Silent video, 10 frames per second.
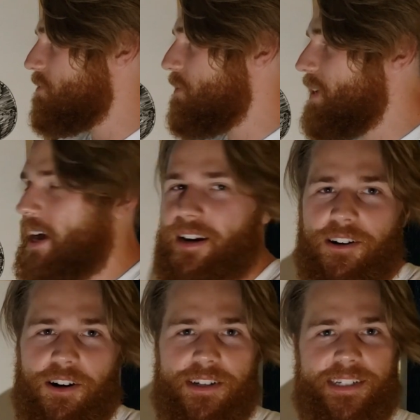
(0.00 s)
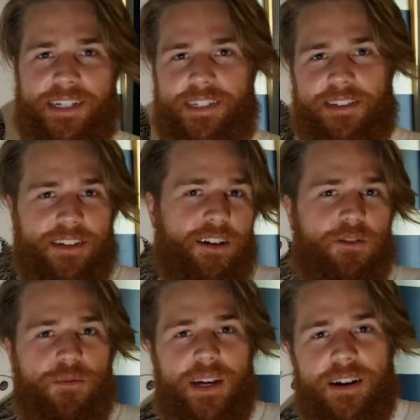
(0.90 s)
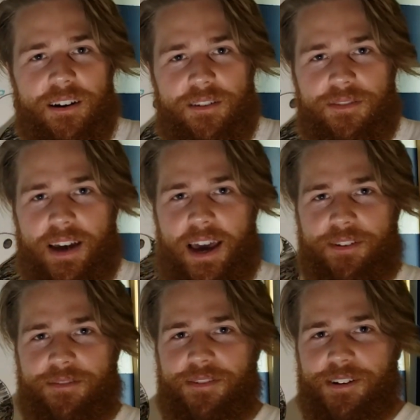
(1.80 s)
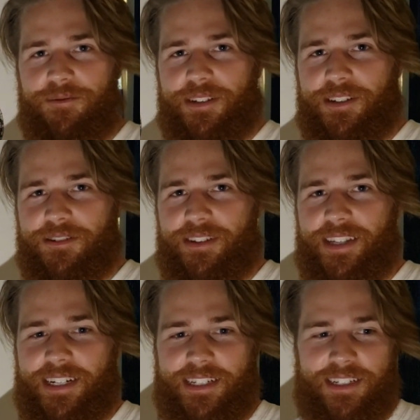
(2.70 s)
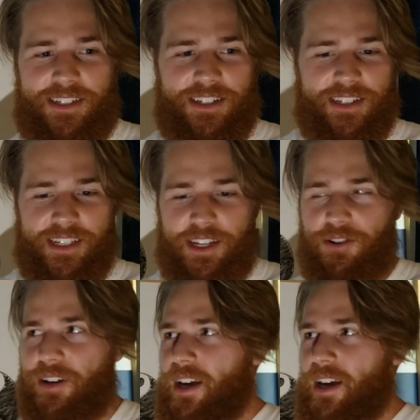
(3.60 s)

maybe out of context is another way of having fun with certain things, because it's just like